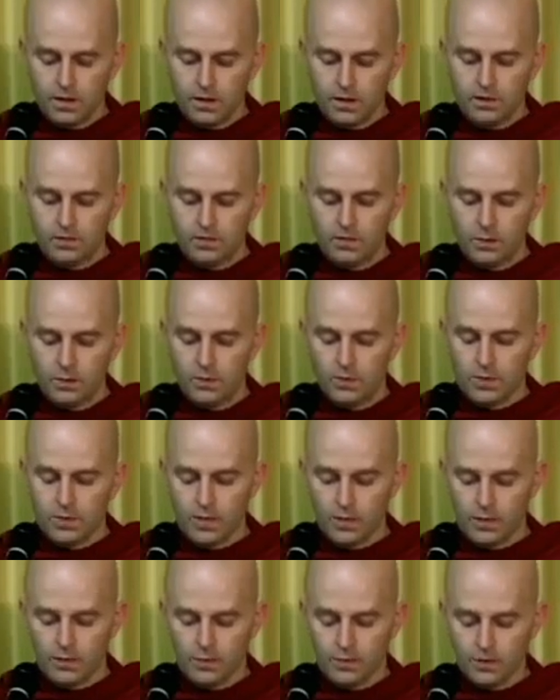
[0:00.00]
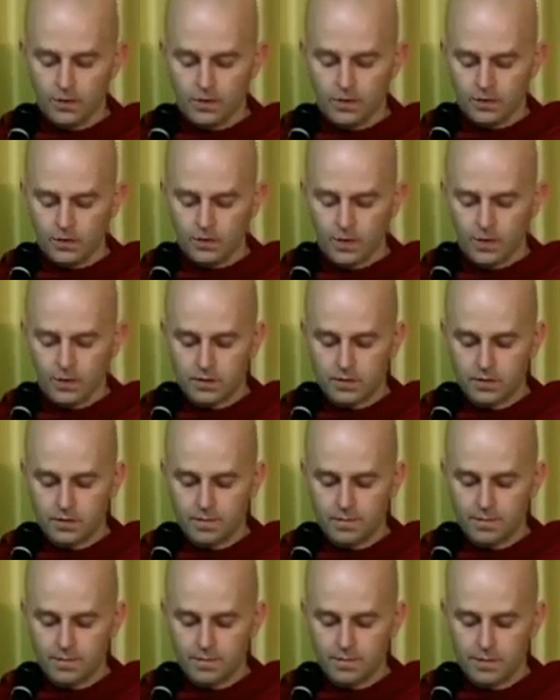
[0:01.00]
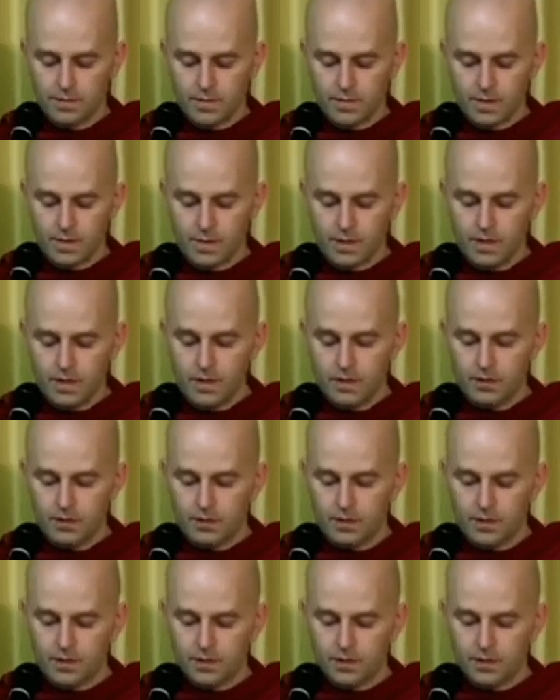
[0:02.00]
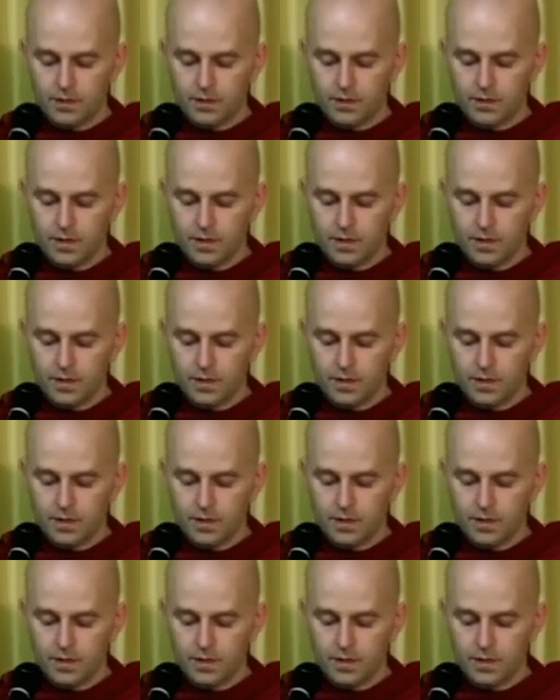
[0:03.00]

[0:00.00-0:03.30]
the Venerable Sariputta says, herein,